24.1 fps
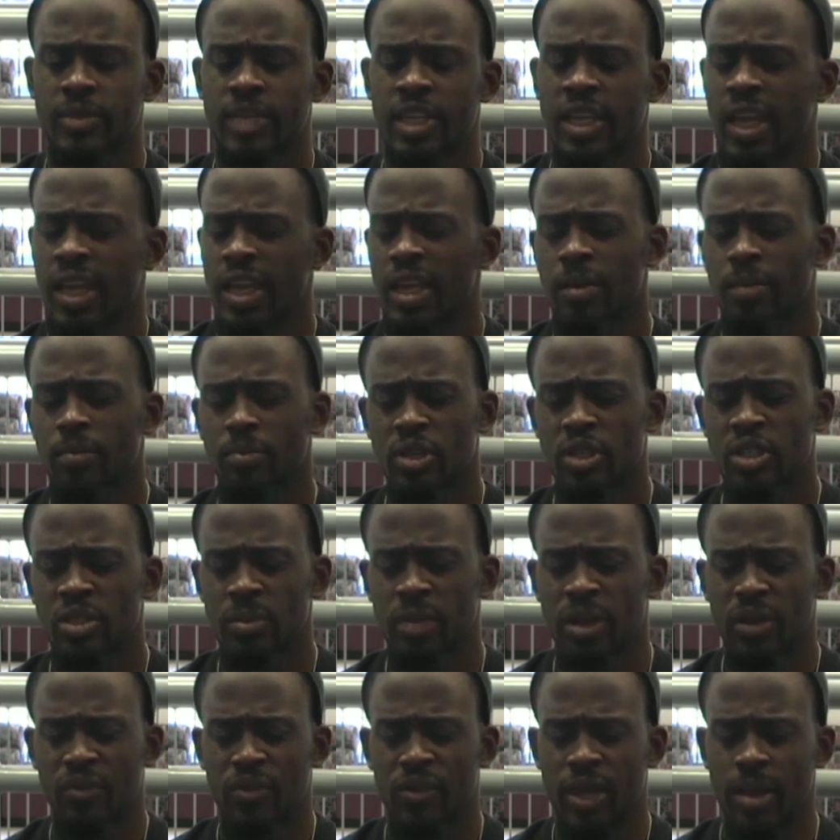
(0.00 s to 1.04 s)
That kind of
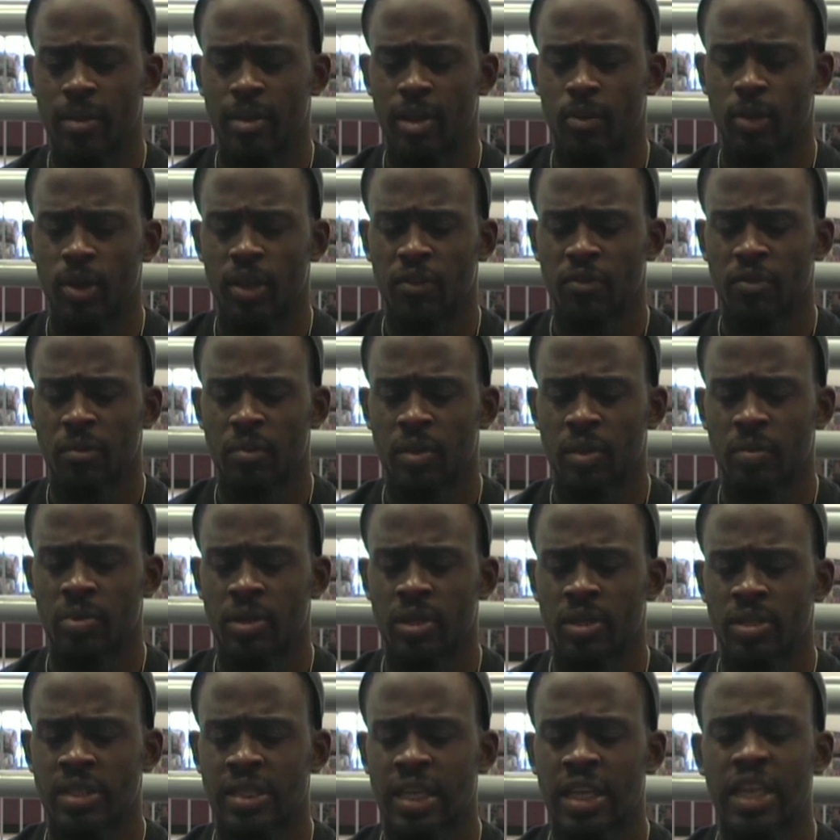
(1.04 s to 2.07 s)
pushed my family away from me
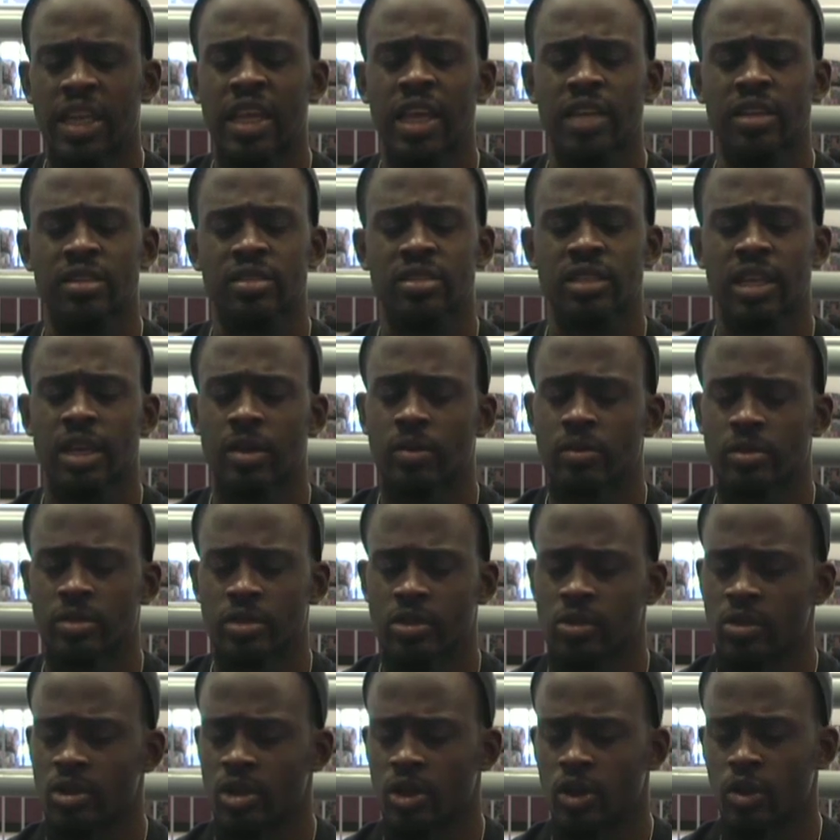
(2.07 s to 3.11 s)
because they didn't understand what
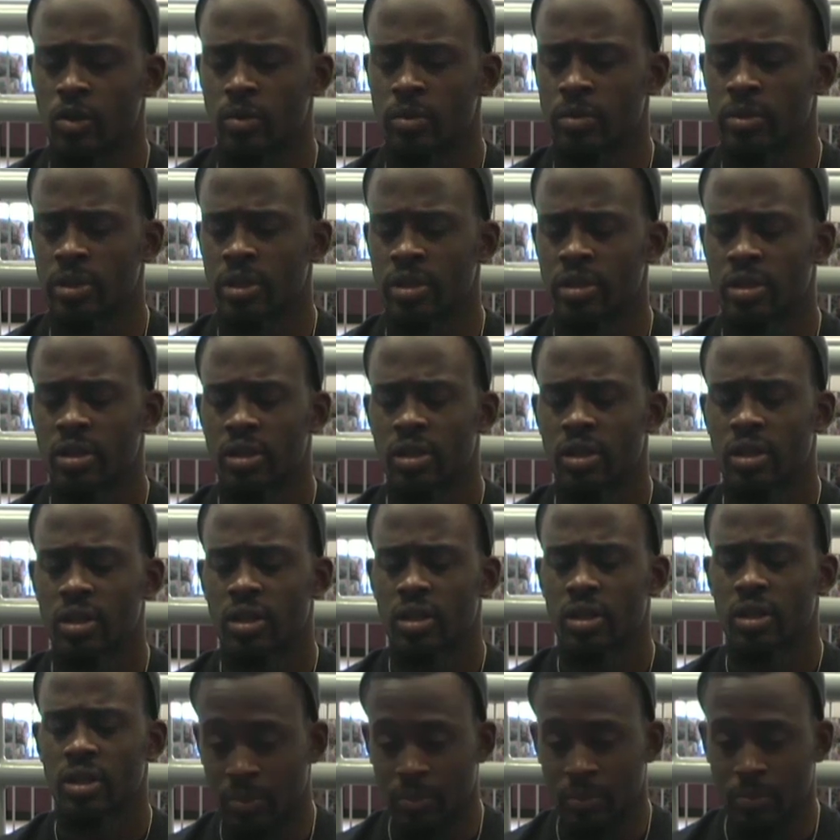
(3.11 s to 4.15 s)
was going on
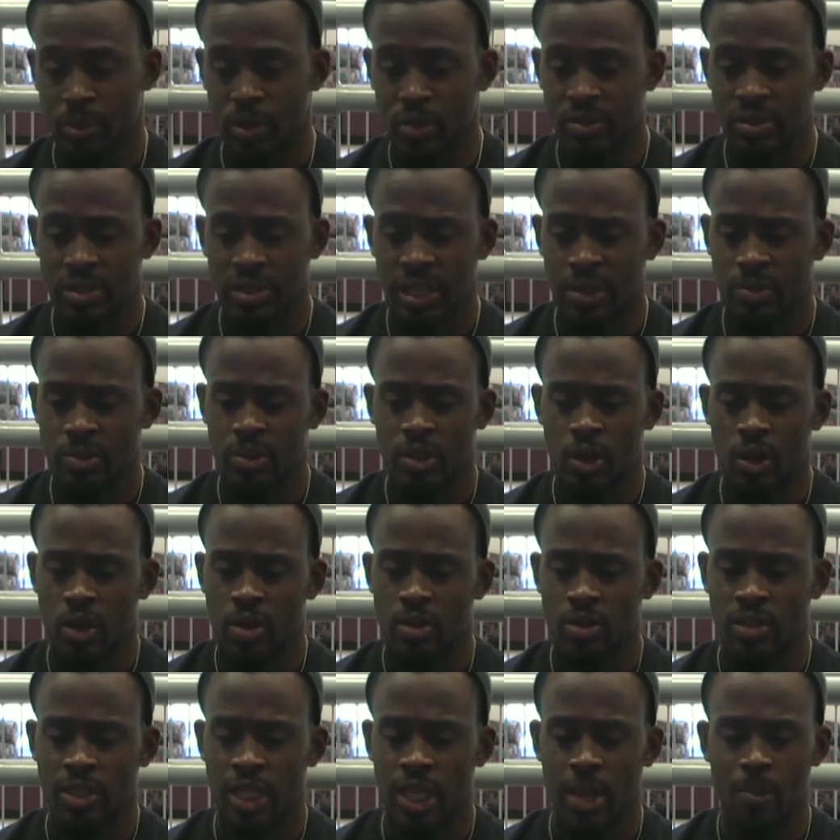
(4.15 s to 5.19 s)
with me. Personally, that was the
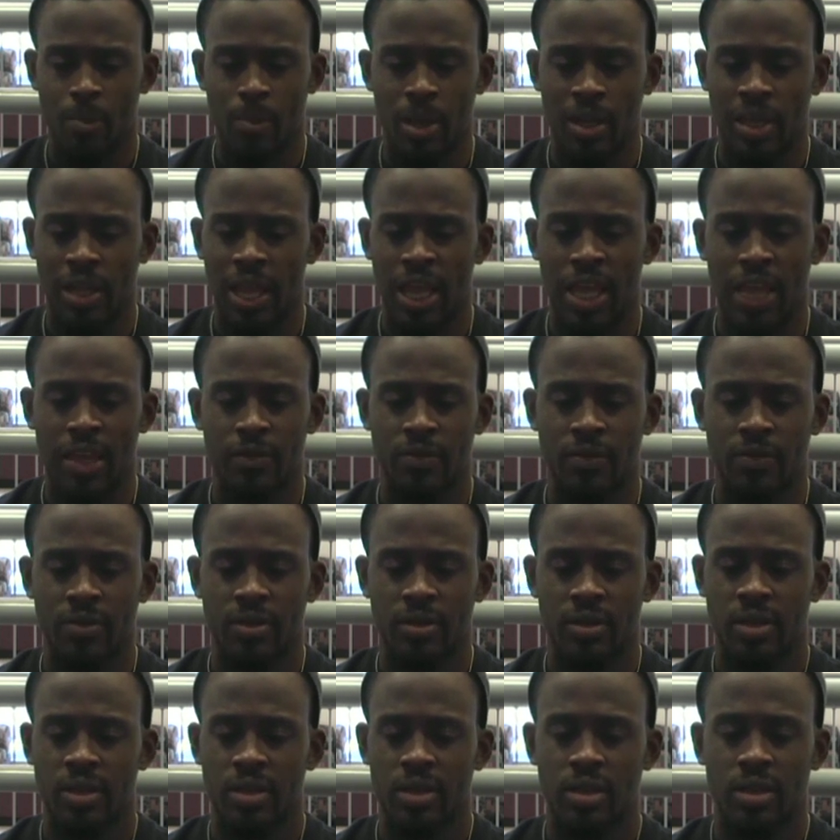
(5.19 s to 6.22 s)
hardest time in my life
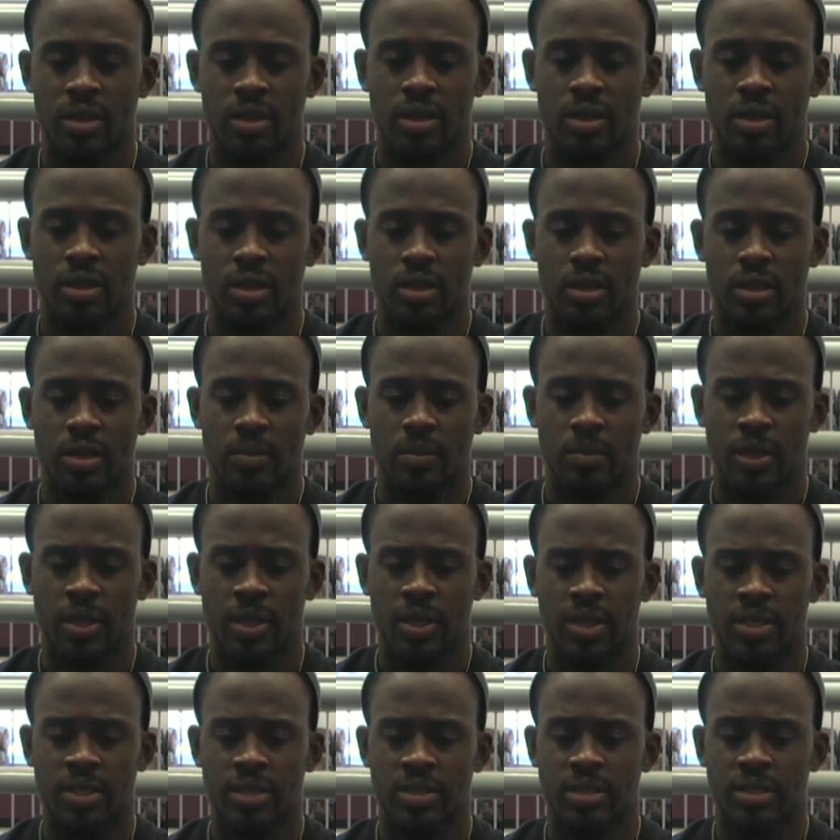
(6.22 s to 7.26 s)

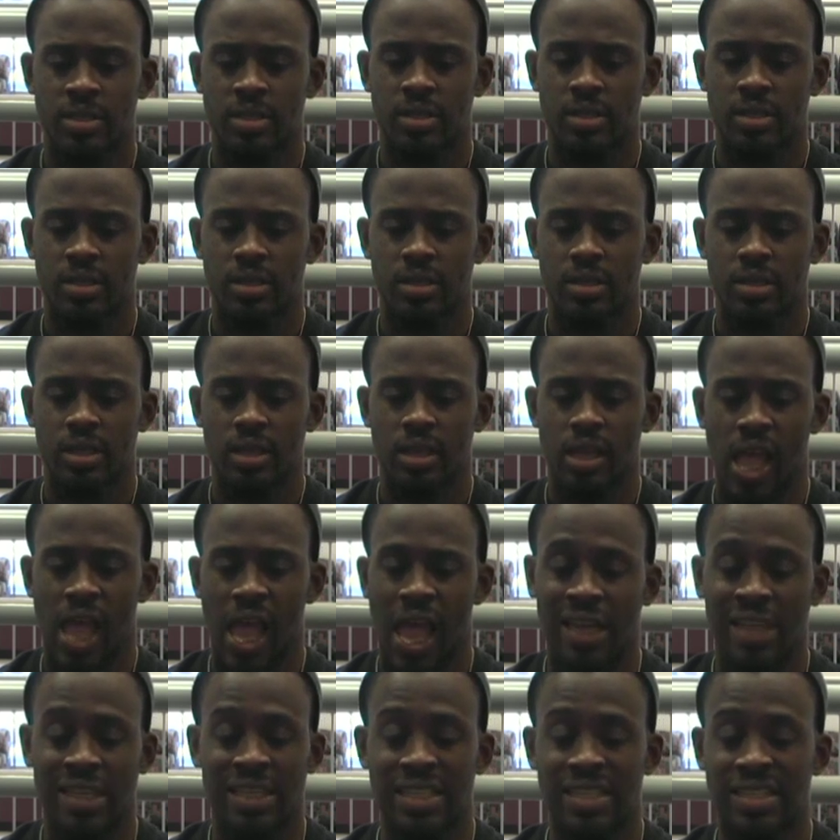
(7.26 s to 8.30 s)
because
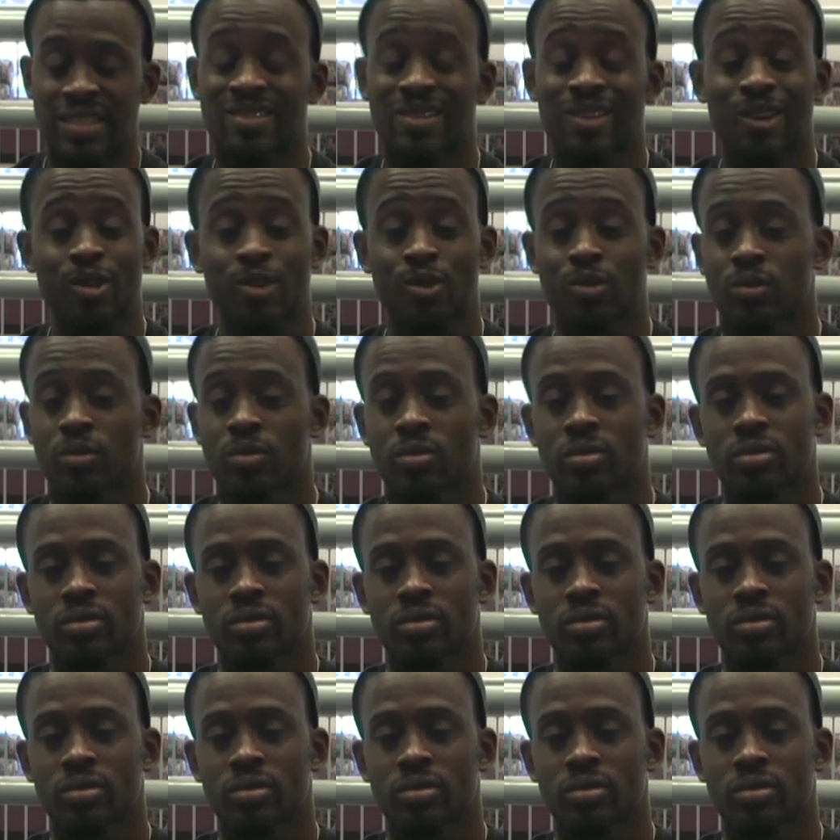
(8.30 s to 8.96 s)
I didn't know.